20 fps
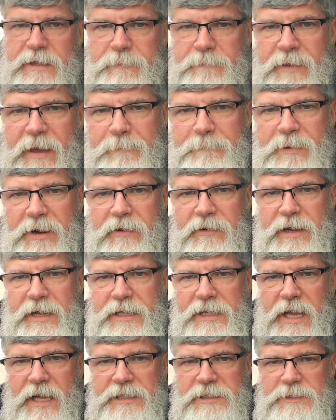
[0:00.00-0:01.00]
Met Barry at
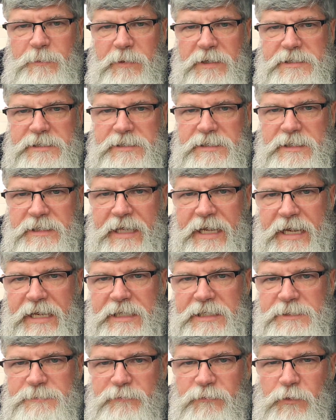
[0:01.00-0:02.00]
Jan Smuts in the
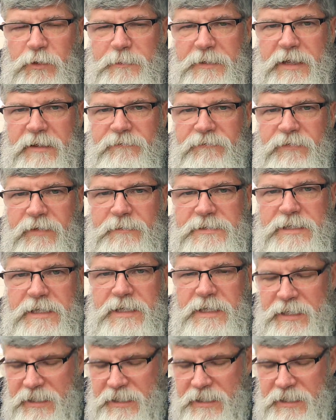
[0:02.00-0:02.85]
80s before he became famous.